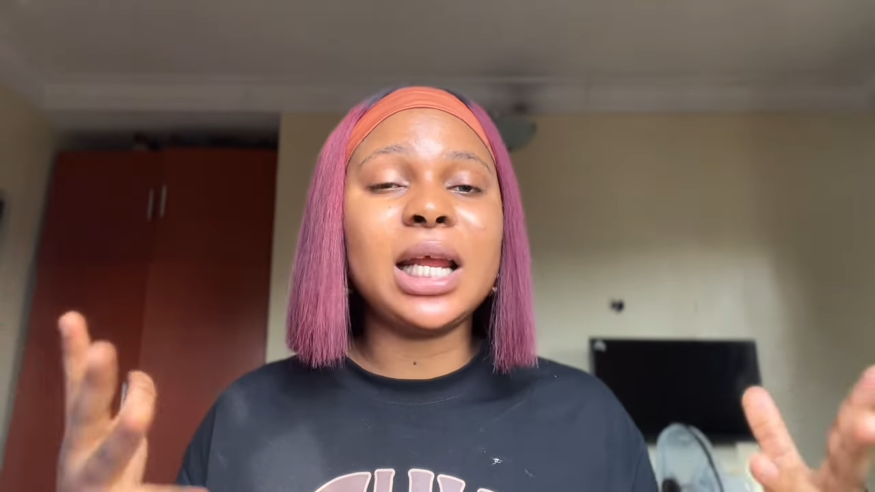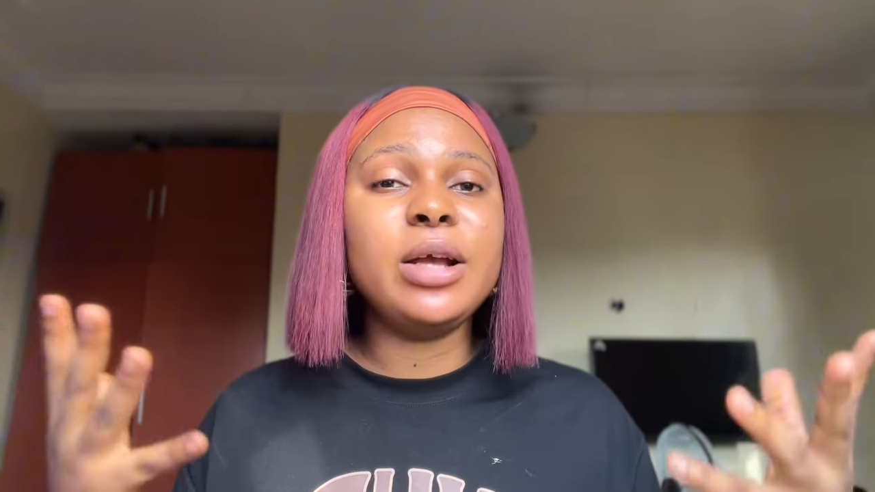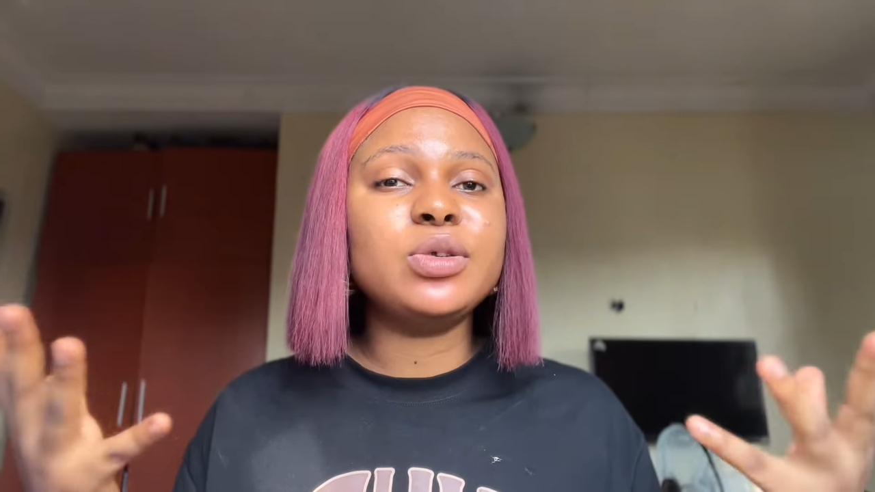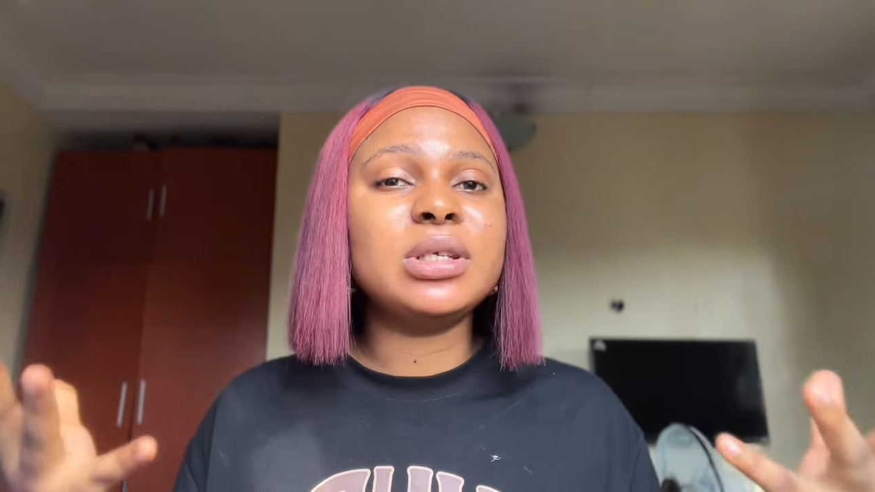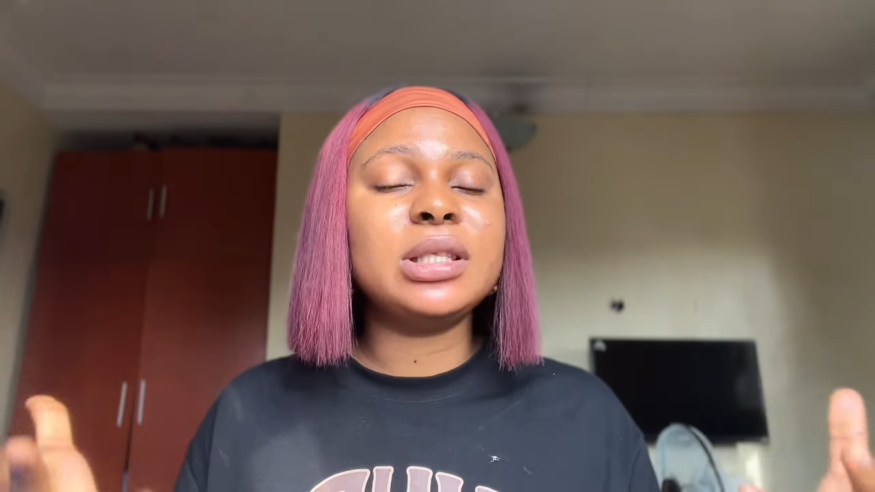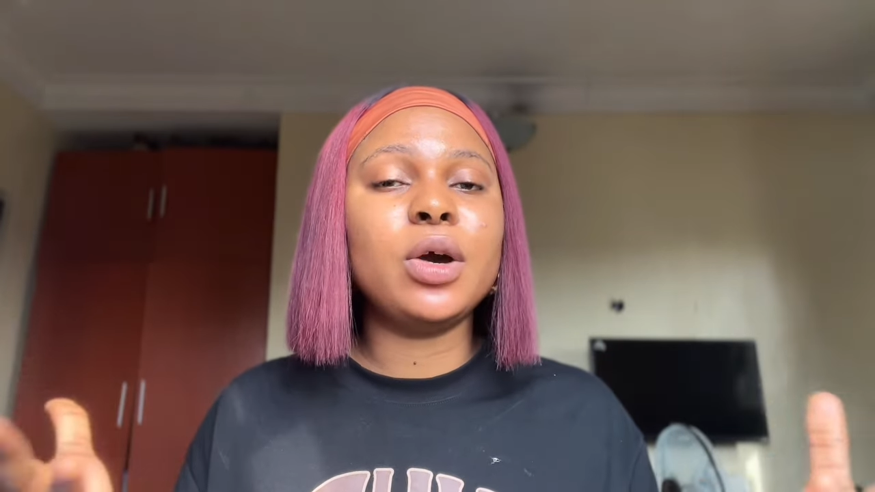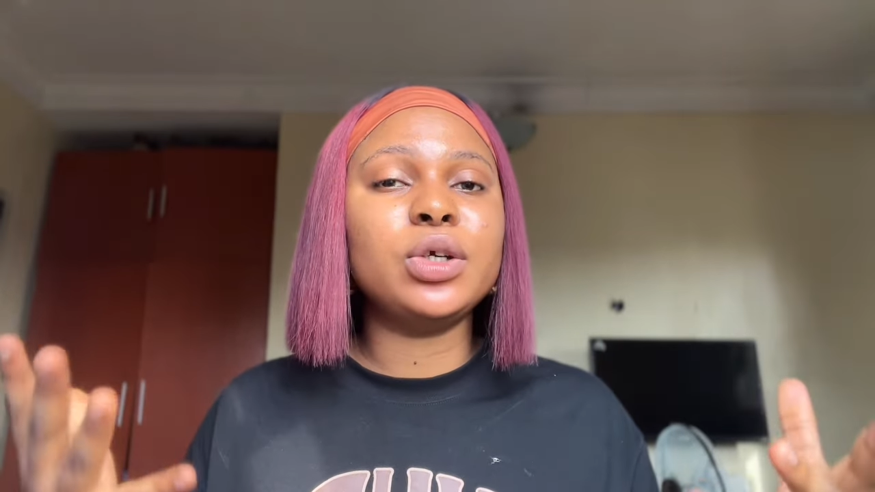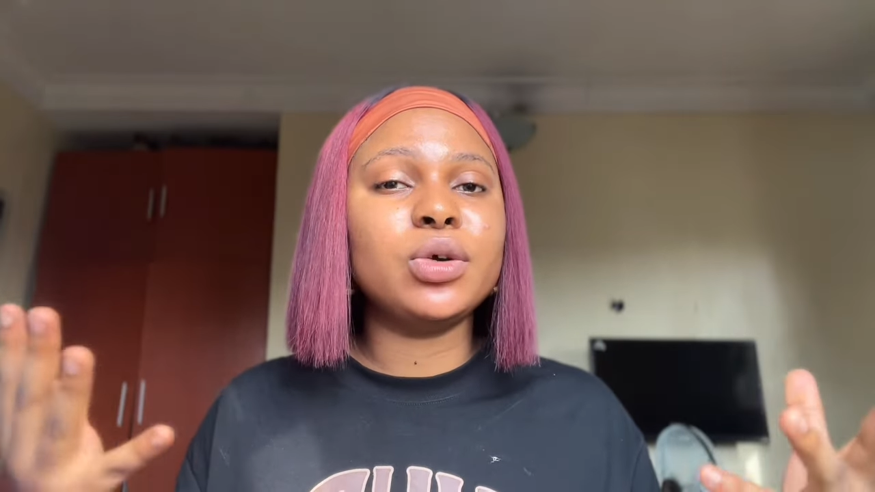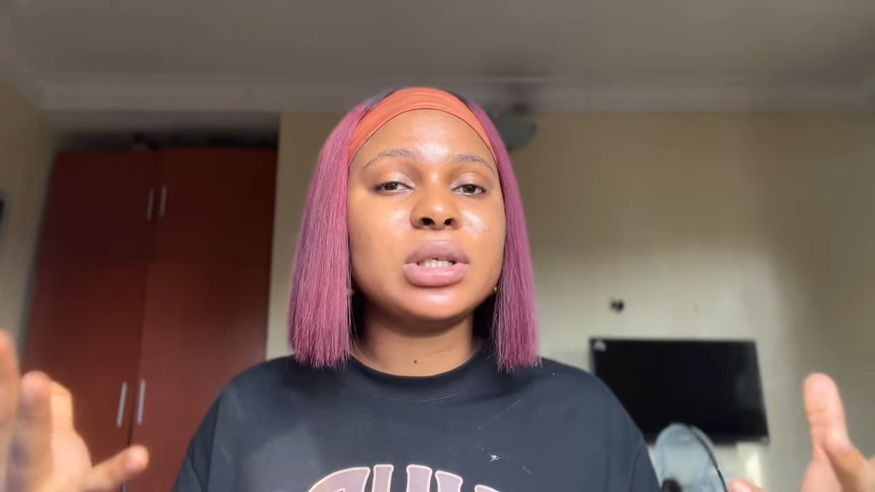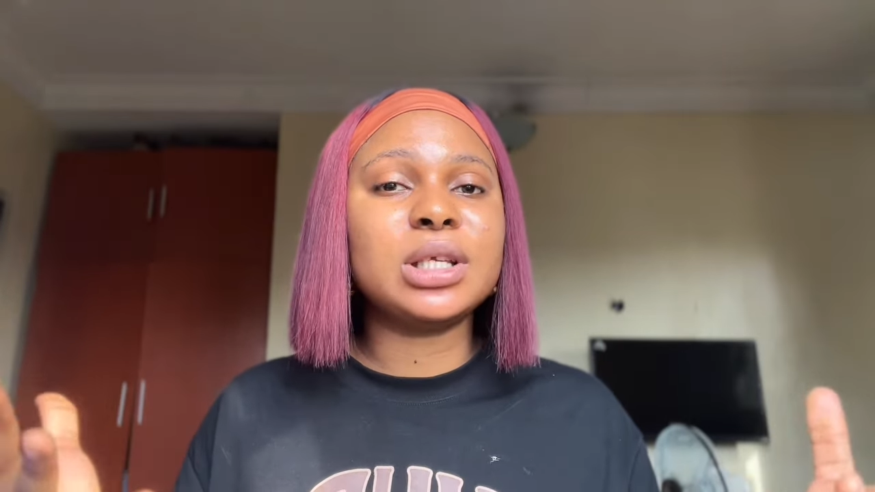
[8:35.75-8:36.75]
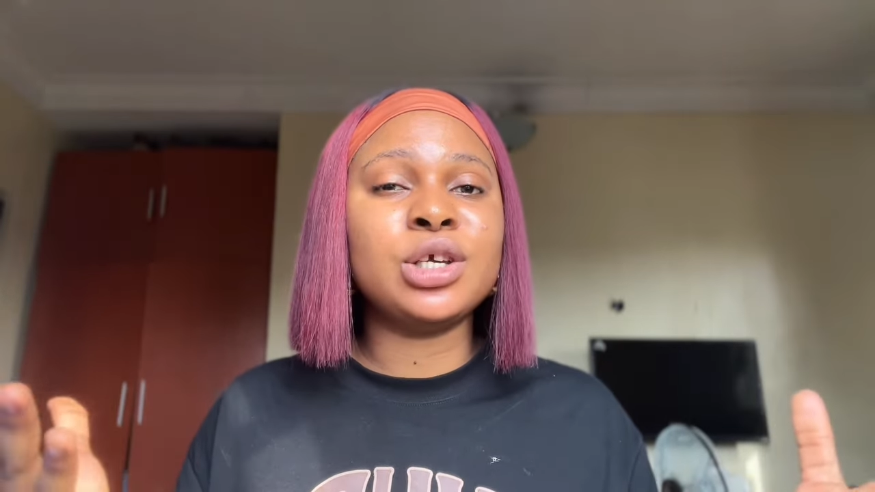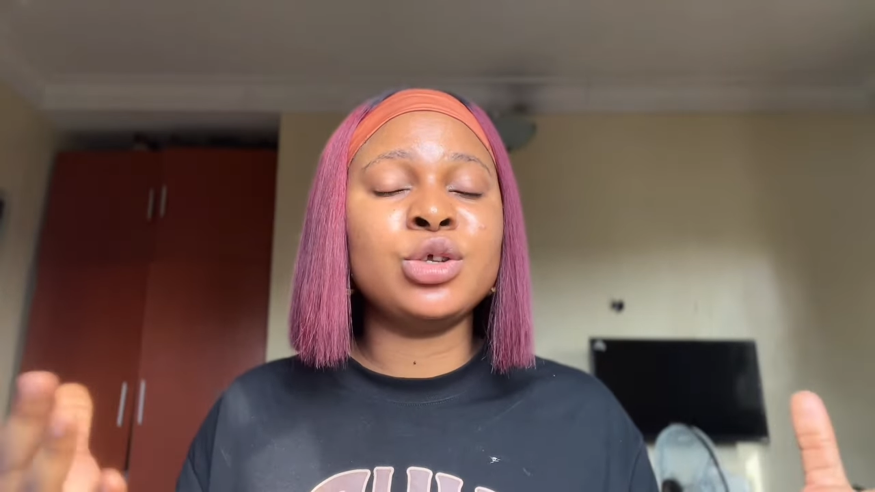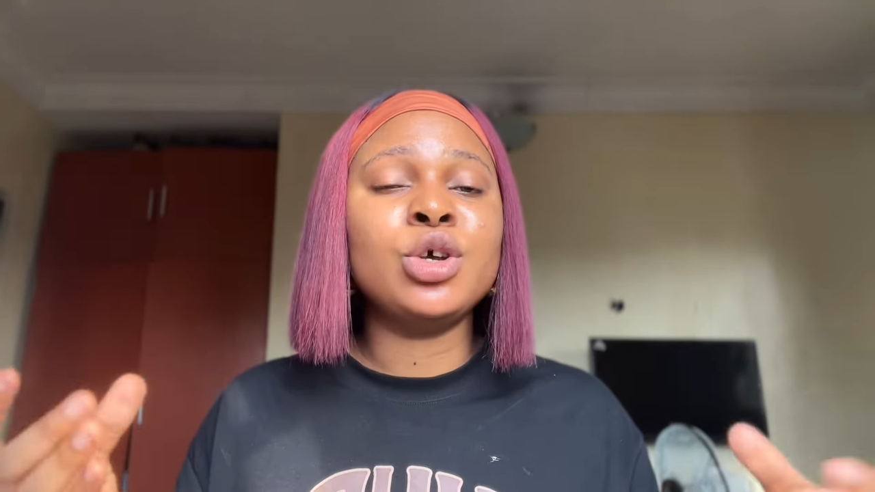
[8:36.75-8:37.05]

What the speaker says: allow it to stay on your skin,